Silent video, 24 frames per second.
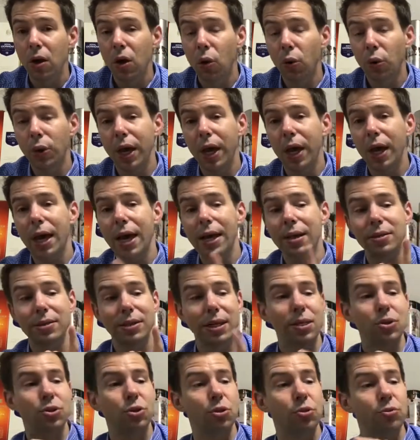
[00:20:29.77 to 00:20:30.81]
Okay, and
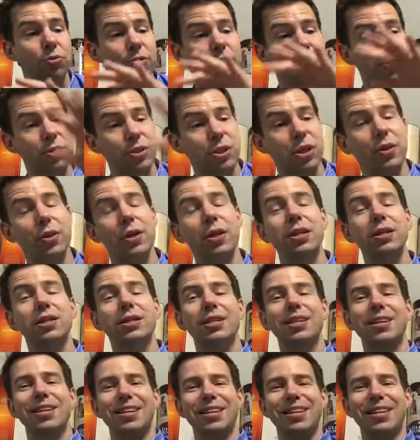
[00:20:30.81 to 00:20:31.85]
stay tuned for the series.